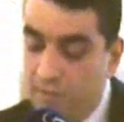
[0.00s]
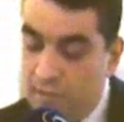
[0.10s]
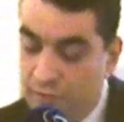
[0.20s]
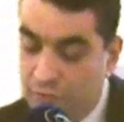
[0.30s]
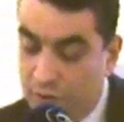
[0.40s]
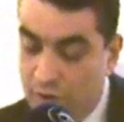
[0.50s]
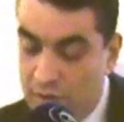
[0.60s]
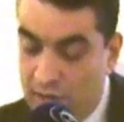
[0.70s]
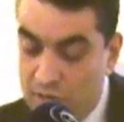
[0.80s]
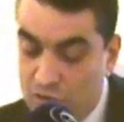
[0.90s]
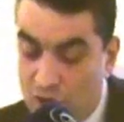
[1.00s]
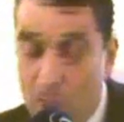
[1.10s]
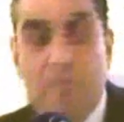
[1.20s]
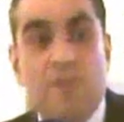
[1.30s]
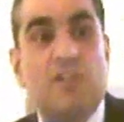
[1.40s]
The
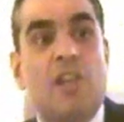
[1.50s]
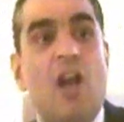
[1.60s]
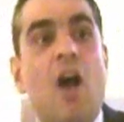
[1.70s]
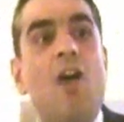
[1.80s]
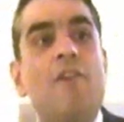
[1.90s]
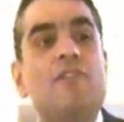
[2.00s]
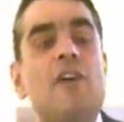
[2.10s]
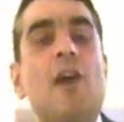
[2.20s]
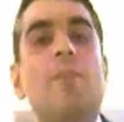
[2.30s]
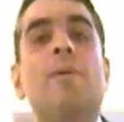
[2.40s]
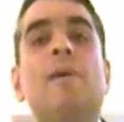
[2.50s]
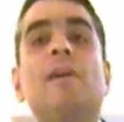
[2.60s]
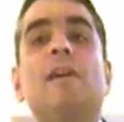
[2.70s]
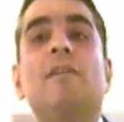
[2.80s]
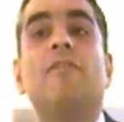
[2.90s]
Germans carved
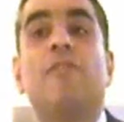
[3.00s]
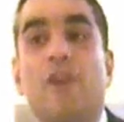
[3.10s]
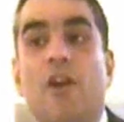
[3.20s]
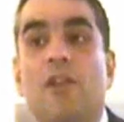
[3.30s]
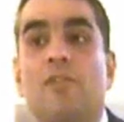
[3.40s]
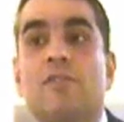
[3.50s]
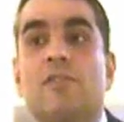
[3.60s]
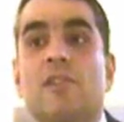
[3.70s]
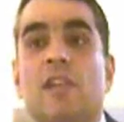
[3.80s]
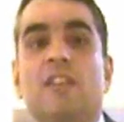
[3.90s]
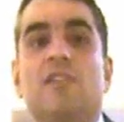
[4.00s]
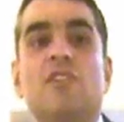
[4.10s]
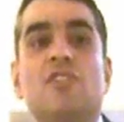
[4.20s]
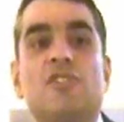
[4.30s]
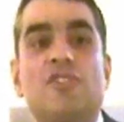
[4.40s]
up France
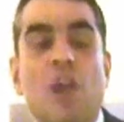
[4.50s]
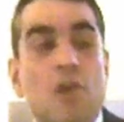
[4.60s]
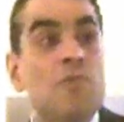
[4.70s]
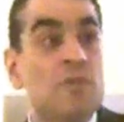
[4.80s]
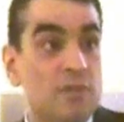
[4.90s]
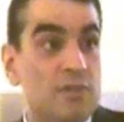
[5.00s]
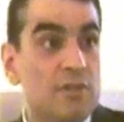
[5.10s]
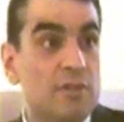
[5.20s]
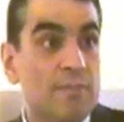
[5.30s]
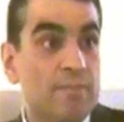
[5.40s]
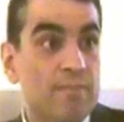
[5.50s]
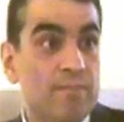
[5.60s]
into zones.